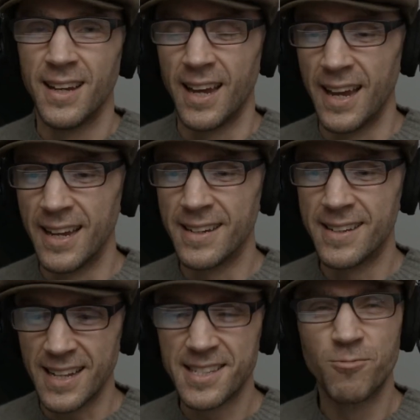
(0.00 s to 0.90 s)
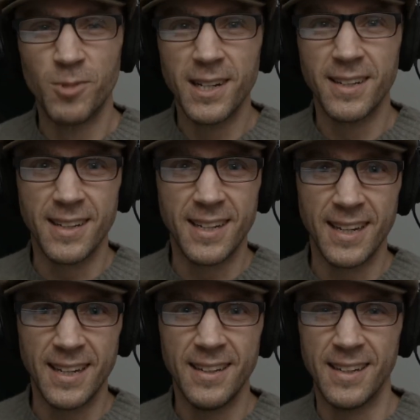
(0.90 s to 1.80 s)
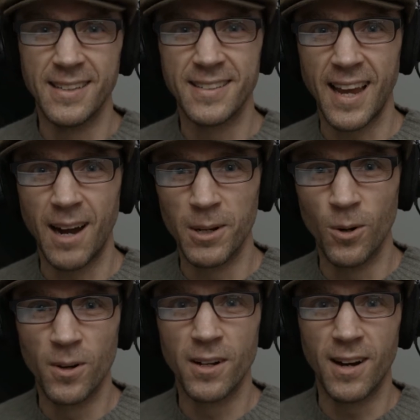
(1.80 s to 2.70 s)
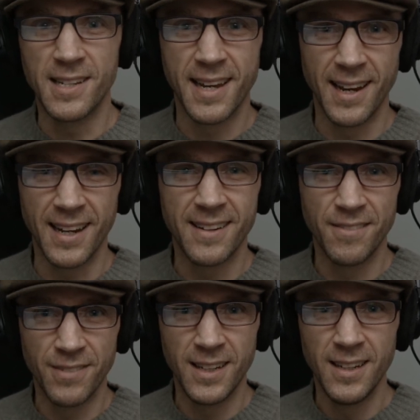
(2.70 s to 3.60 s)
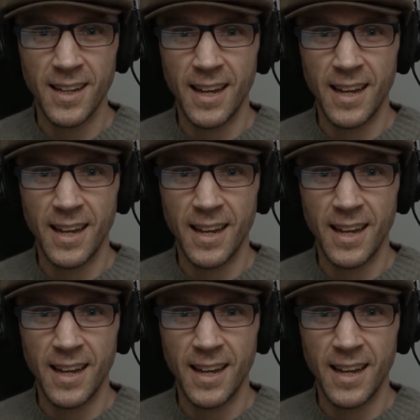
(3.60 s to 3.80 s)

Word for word: And that's really the key is how we organize collectively.